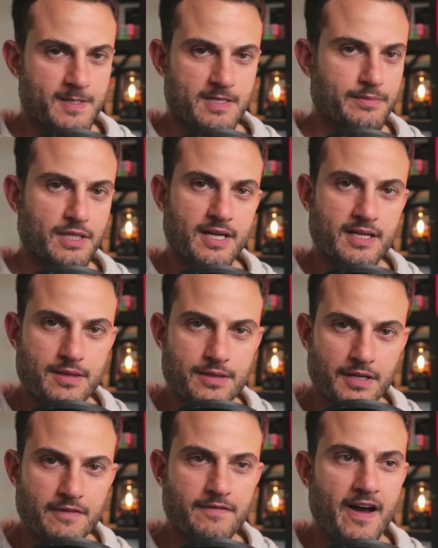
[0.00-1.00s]
to something like a
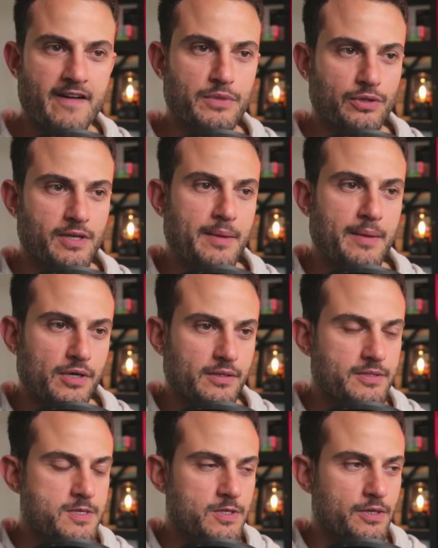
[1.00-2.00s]
35 mm camera.
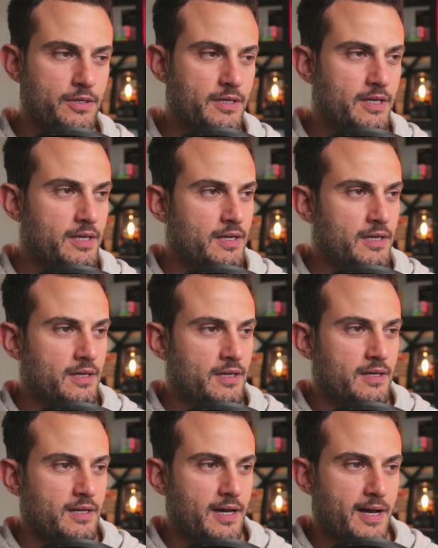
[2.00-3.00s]
So
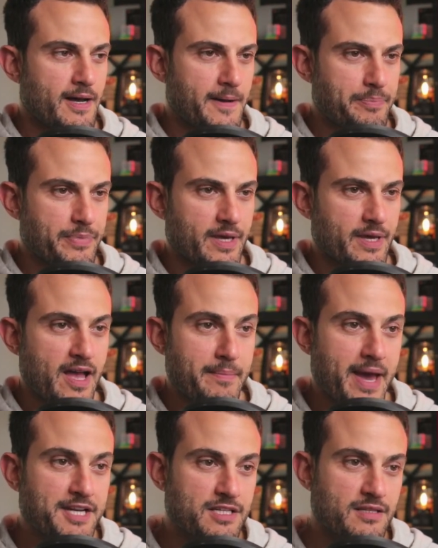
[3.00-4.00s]
um, I
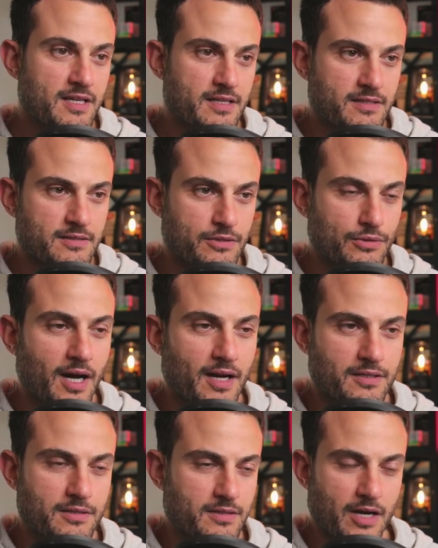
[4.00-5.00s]
imagine that you are,
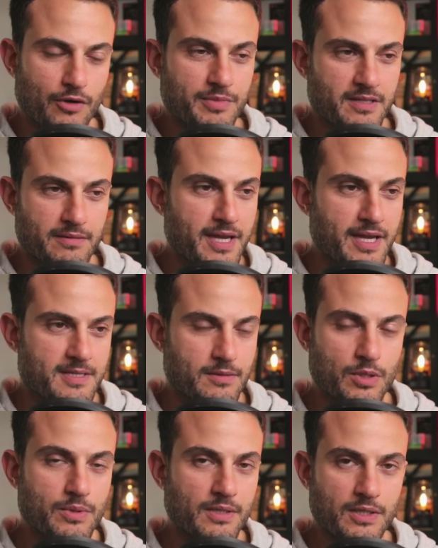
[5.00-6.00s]
that would be amazing.
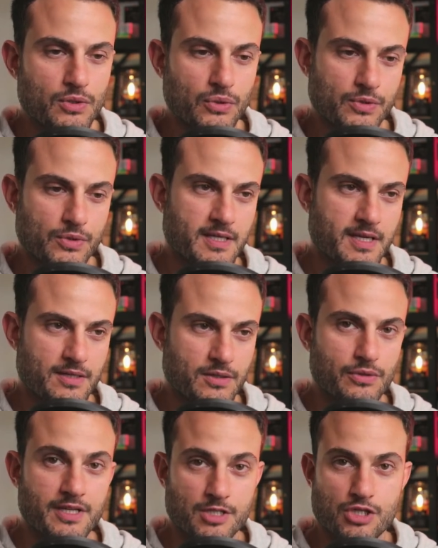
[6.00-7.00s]
It'd be really cool to get
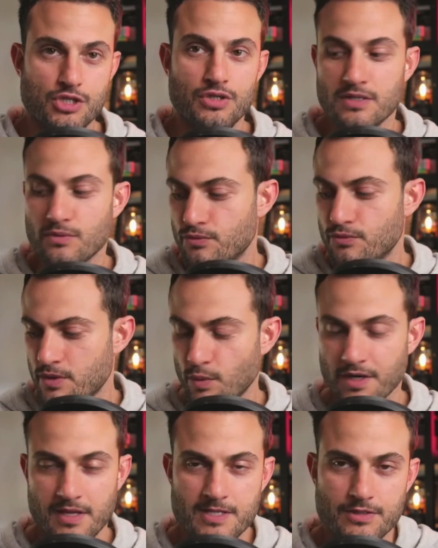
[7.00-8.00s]
good at shooting with
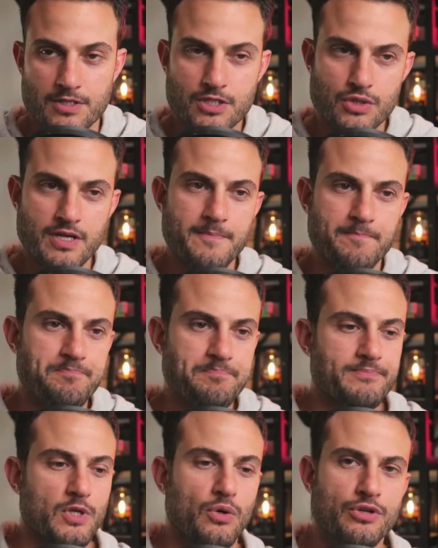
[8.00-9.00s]
one of these on the street
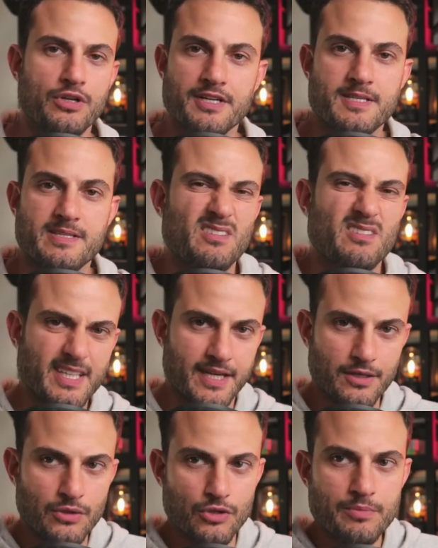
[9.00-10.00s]
or not necessarily
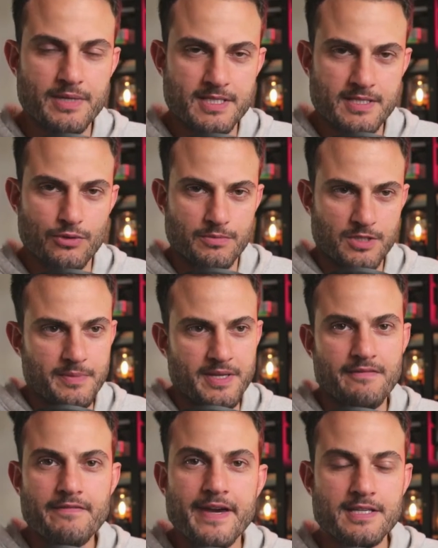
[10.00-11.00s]
get good, but to, to be
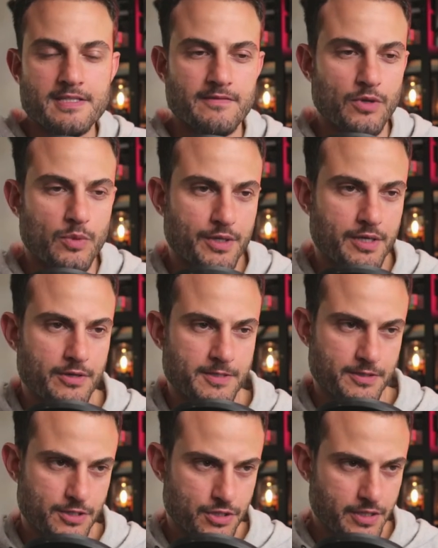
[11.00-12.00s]
effective with one of those
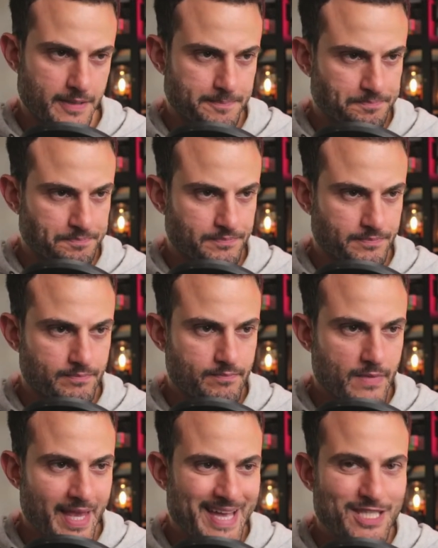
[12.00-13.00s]
on the street
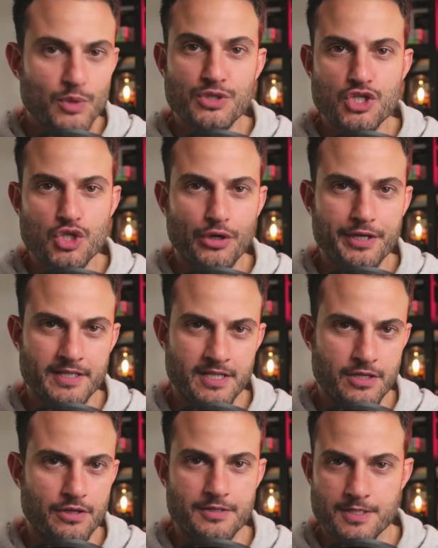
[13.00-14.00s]
and to enjoy it
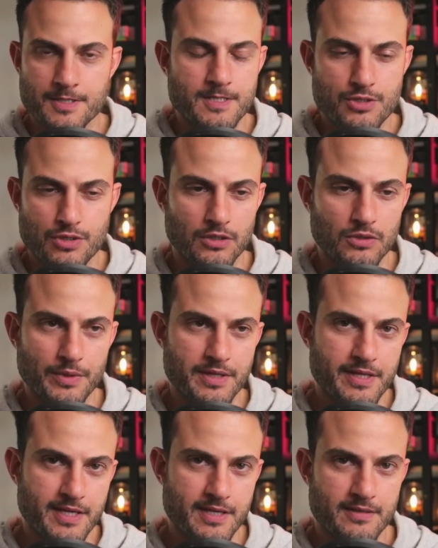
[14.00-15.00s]
and not just struggle
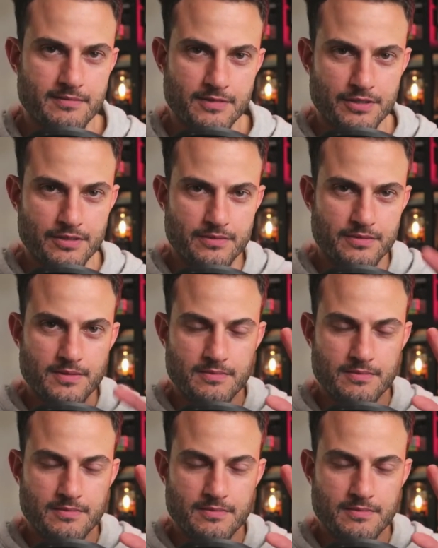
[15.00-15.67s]
with the, you know,